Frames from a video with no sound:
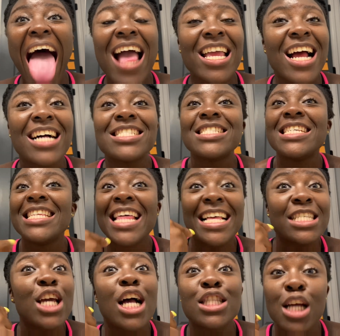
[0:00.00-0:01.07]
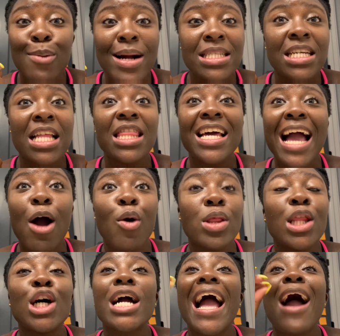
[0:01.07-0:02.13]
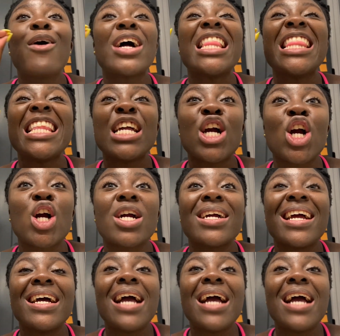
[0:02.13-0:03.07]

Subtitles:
Y'all see that? Y'all saw my tongue? Look how clear